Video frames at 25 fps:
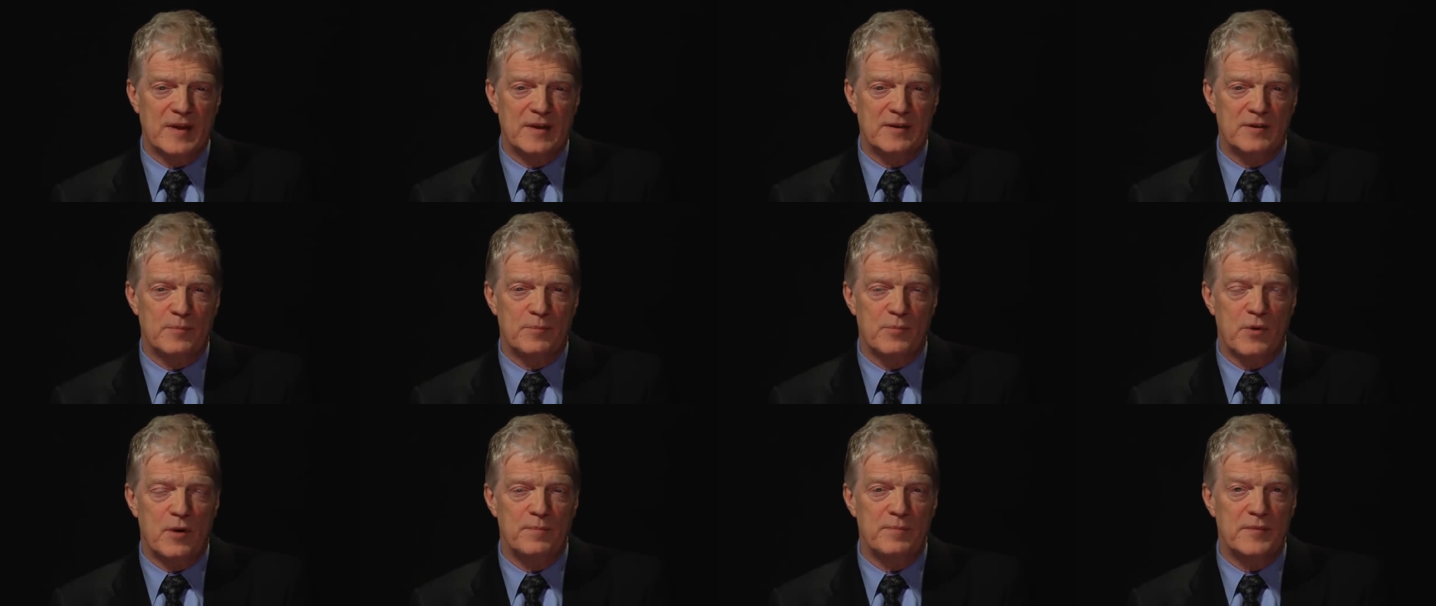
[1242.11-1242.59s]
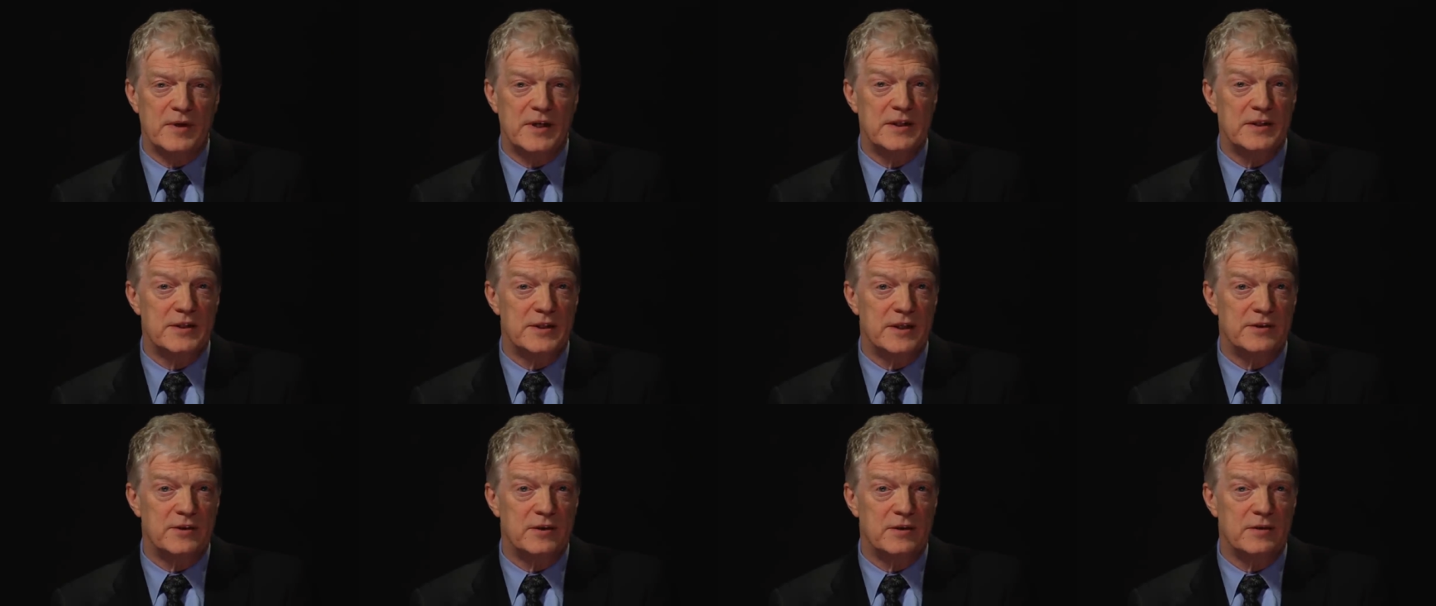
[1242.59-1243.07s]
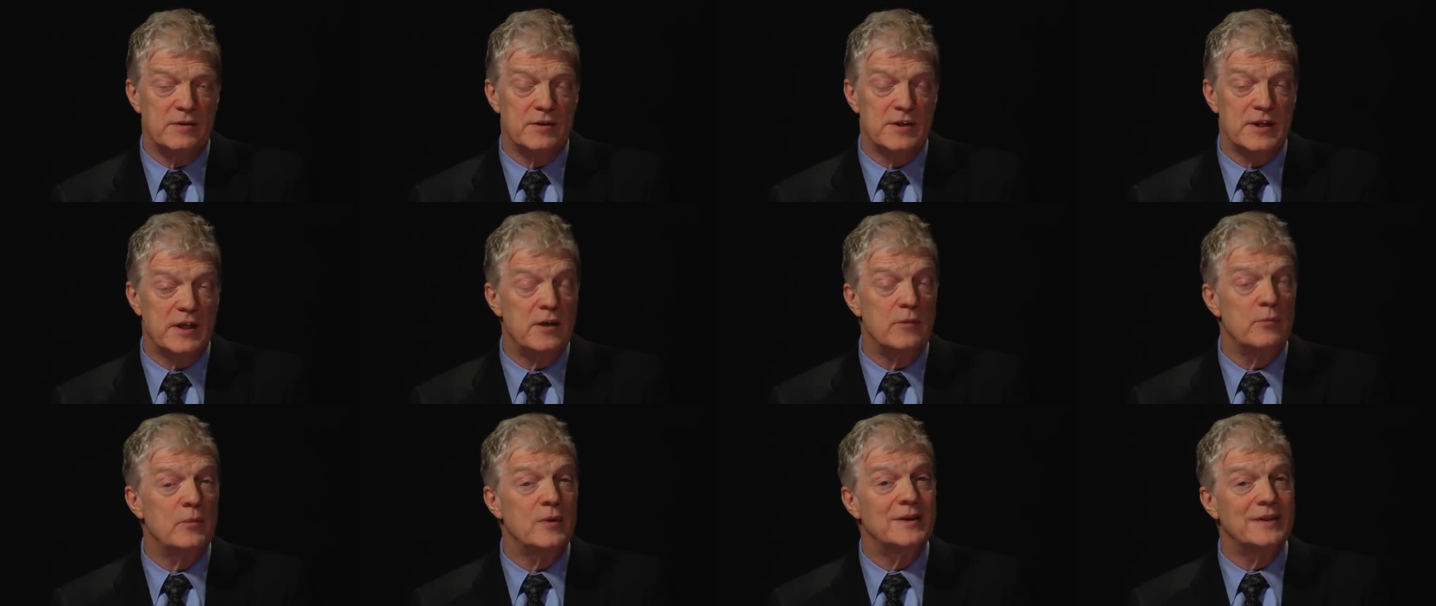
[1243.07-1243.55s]
the problem continues,
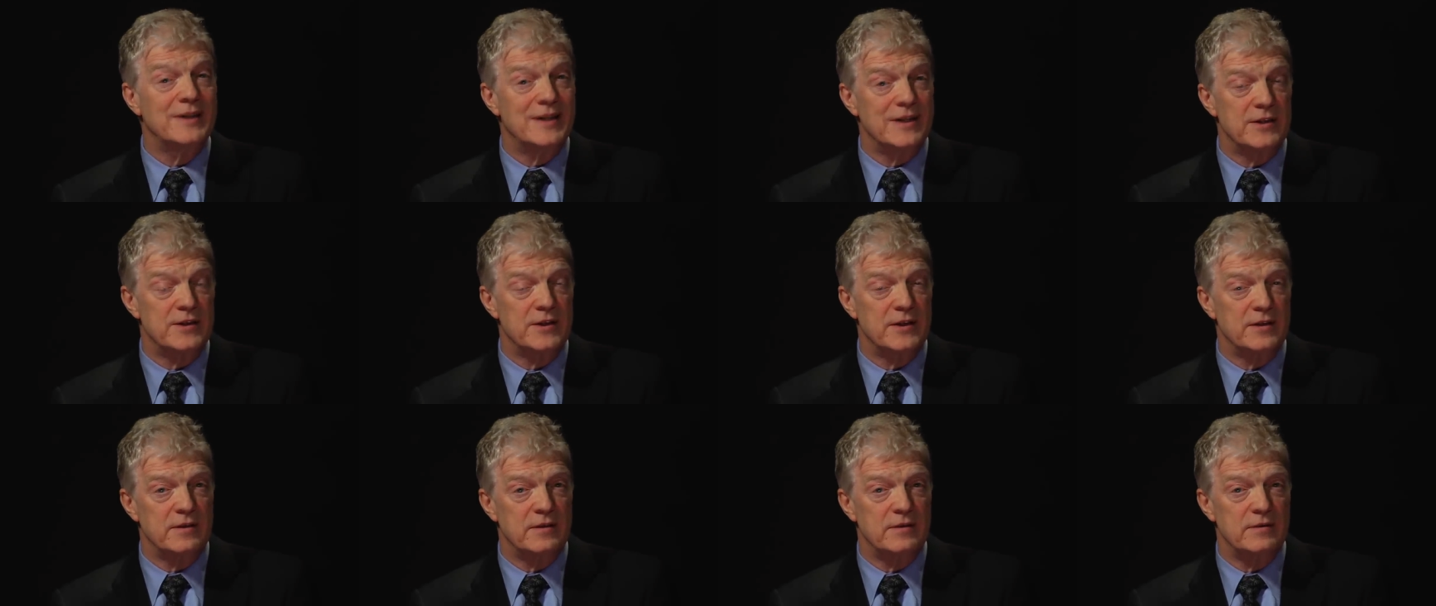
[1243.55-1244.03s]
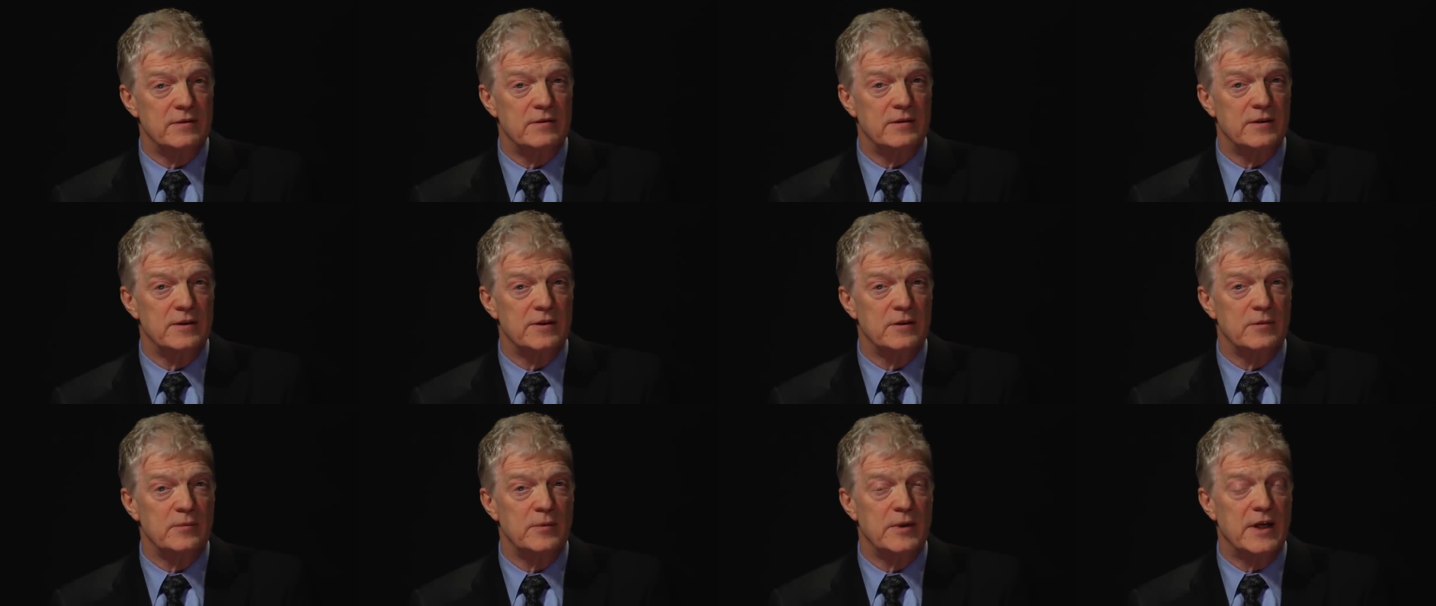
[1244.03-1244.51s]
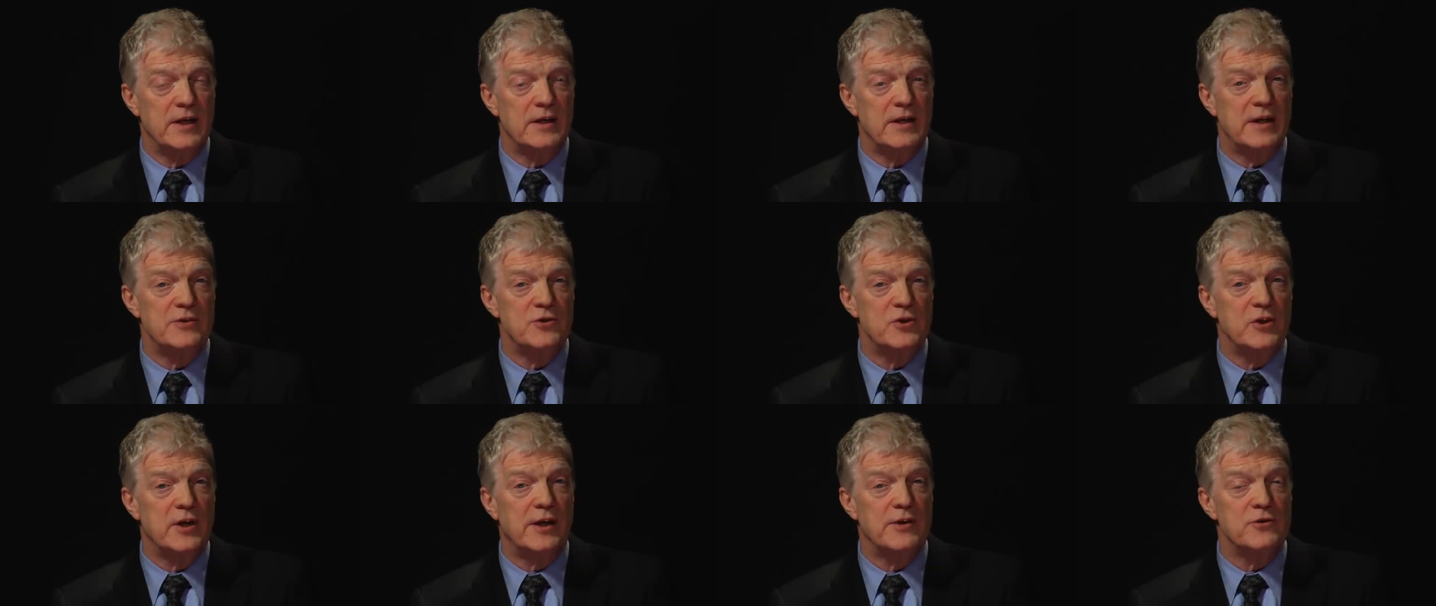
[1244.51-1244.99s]
and it will continue until we get
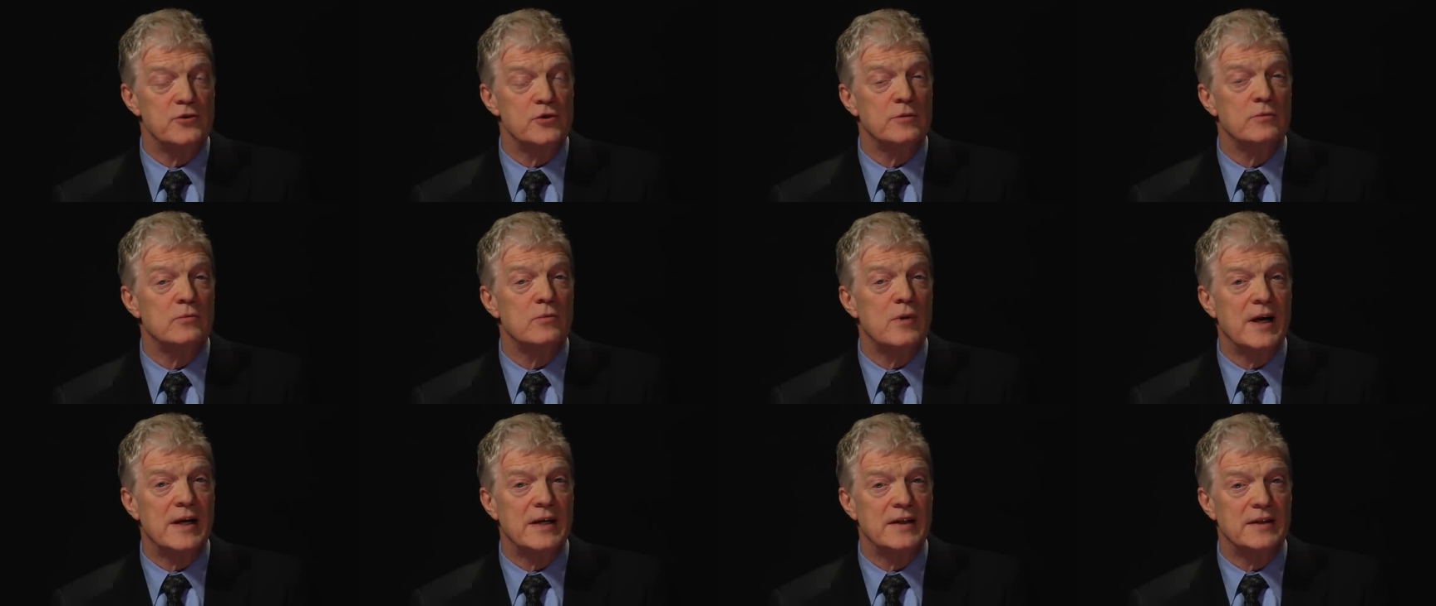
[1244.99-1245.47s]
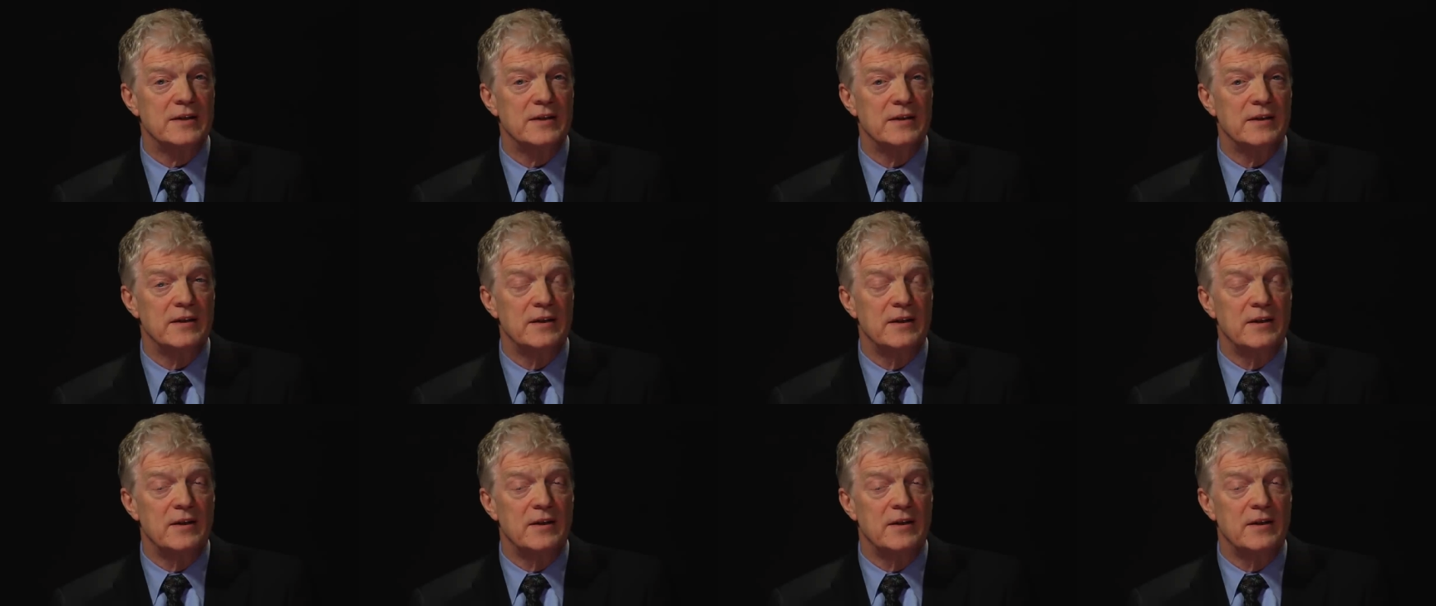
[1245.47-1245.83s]
education right.